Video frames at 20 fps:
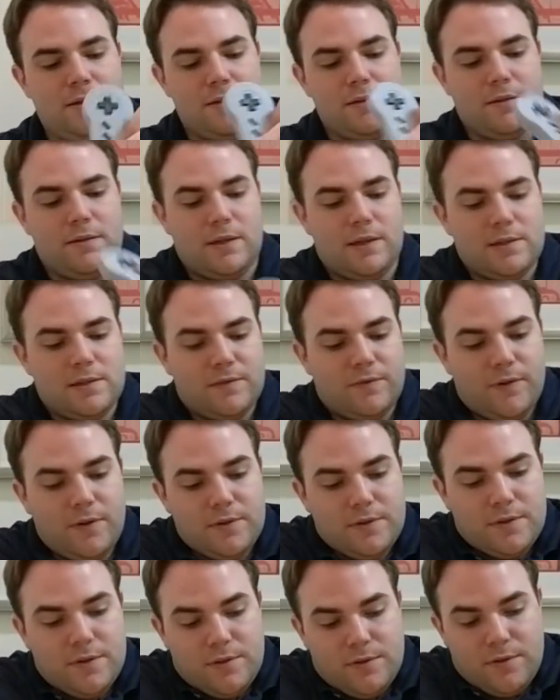So that's the
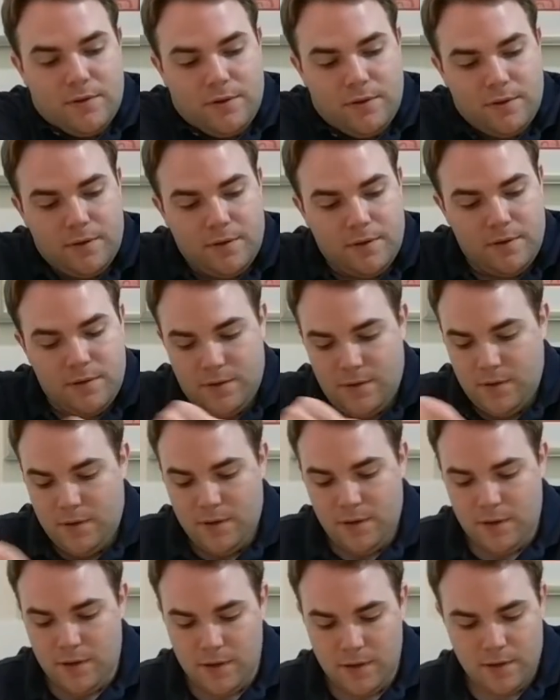first controller,
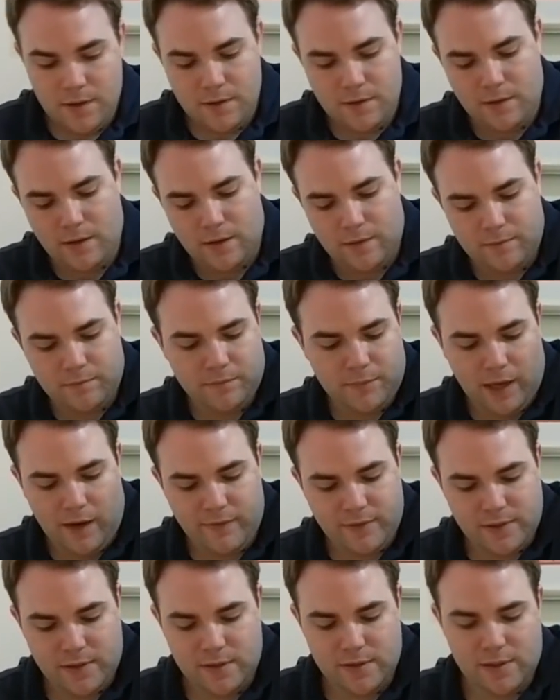and
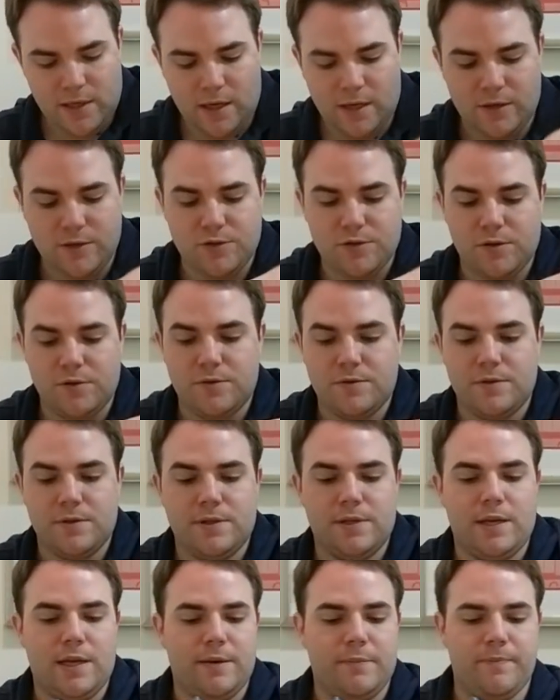obviously the second controller is the
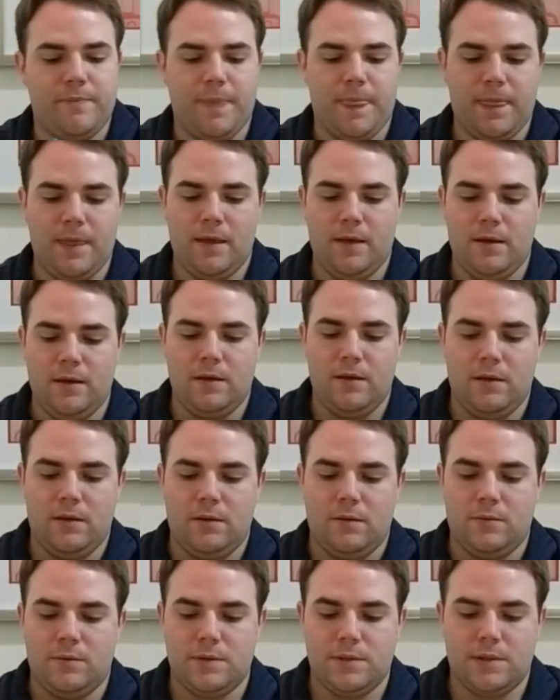same.
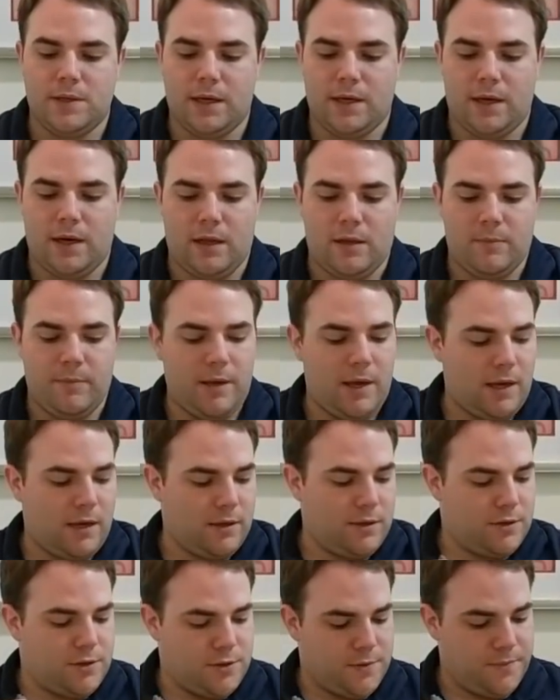Take it out of the
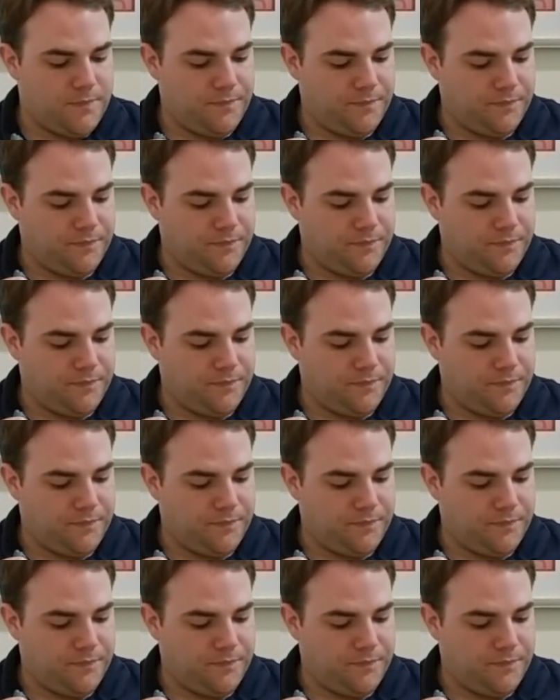package.